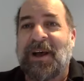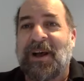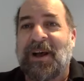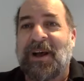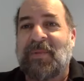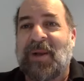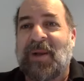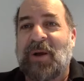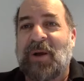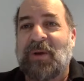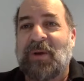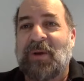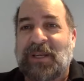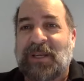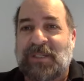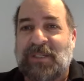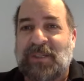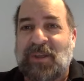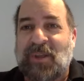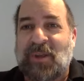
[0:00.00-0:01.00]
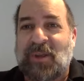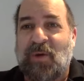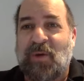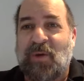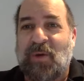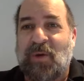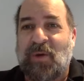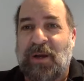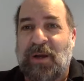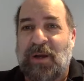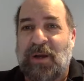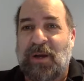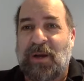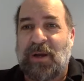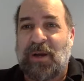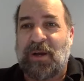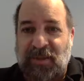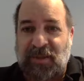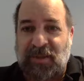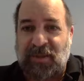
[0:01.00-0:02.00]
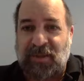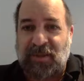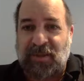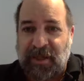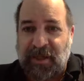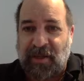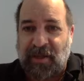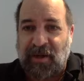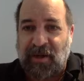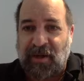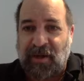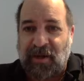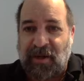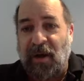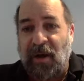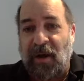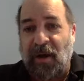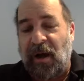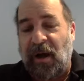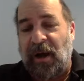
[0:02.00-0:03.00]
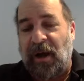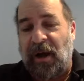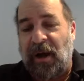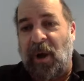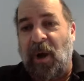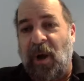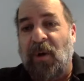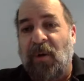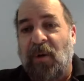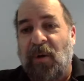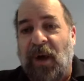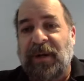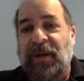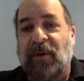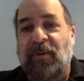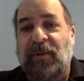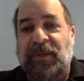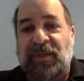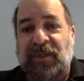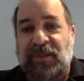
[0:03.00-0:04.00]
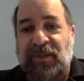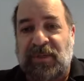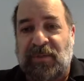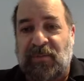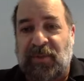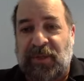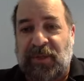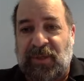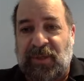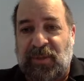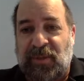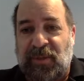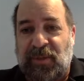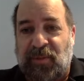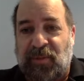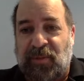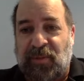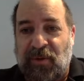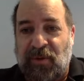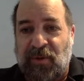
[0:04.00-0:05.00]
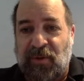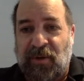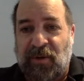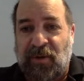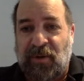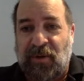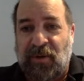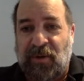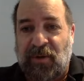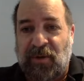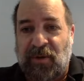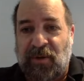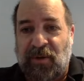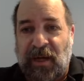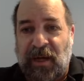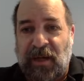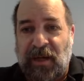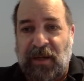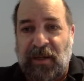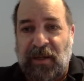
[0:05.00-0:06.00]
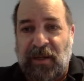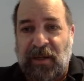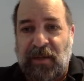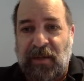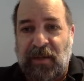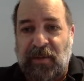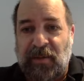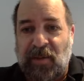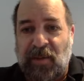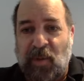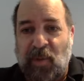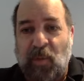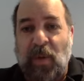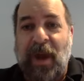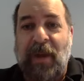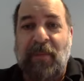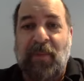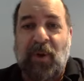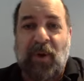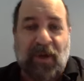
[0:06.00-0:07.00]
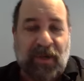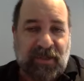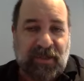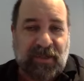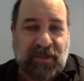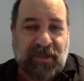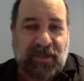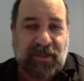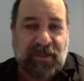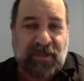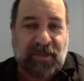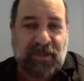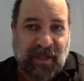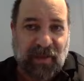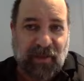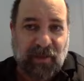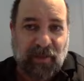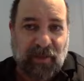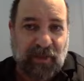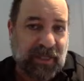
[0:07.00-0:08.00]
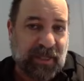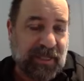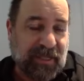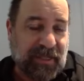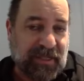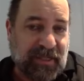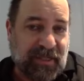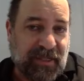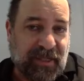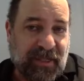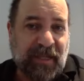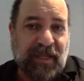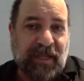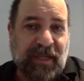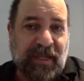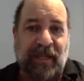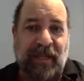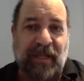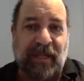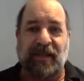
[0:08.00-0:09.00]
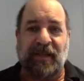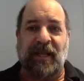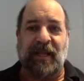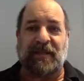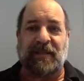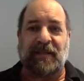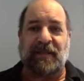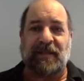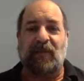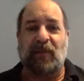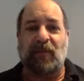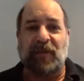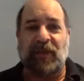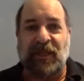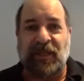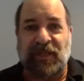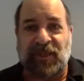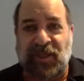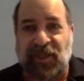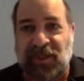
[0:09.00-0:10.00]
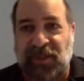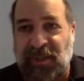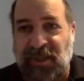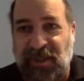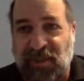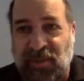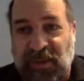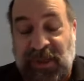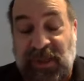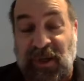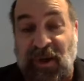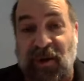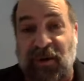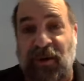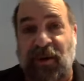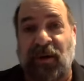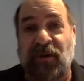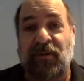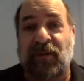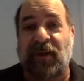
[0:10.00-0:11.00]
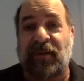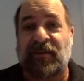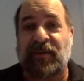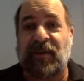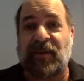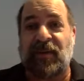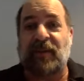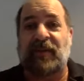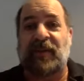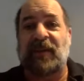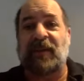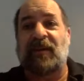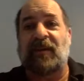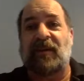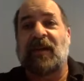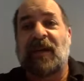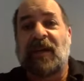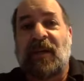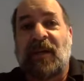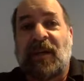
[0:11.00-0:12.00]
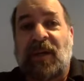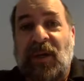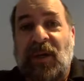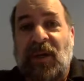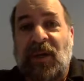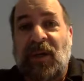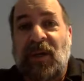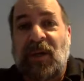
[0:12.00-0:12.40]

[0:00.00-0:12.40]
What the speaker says: Okay, so what else have we got here? I know which is pretty cool. Webhooks is something that we released, and that's something we released just since we started our lifetime deal, which